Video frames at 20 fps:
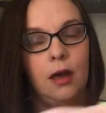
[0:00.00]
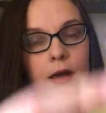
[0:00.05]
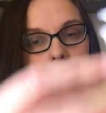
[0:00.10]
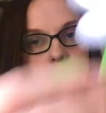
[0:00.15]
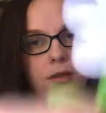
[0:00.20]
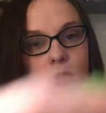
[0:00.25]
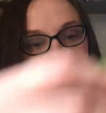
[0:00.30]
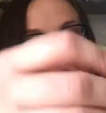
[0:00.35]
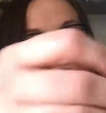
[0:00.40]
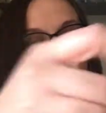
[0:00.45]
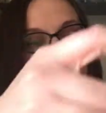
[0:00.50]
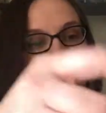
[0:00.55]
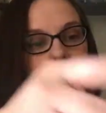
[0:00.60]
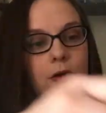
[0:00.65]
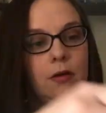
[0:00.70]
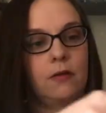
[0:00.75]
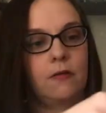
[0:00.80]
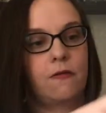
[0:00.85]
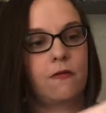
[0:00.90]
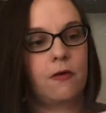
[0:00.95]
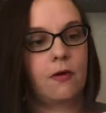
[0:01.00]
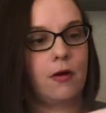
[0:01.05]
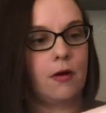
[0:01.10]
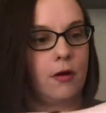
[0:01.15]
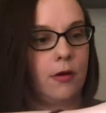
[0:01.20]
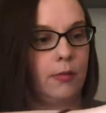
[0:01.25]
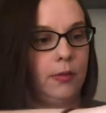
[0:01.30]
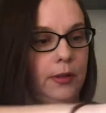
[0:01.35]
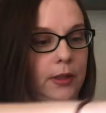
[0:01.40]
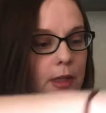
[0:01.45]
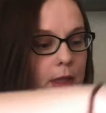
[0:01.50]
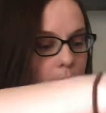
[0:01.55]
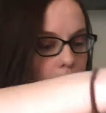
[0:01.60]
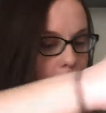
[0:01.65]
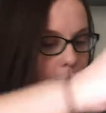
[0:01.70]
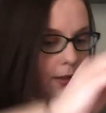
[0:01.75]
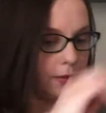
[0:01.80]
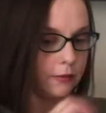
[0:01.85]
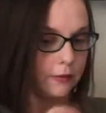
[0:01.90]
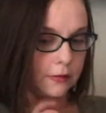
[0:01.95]
and sturdier for her to play
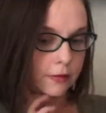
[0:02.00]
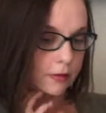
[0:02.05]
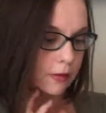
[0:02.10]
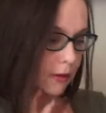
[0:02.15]
with.